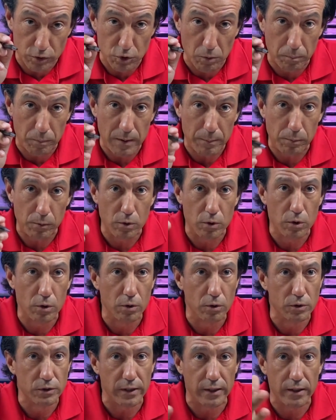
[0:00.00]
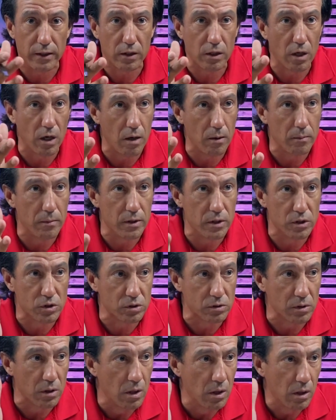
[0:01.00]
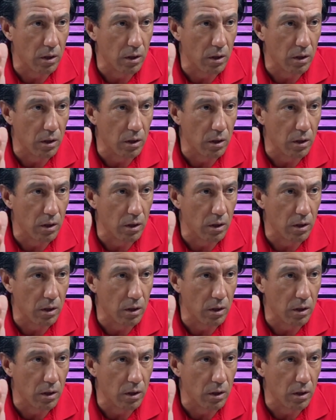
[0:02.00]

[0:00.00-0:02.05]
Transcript: so people whose income is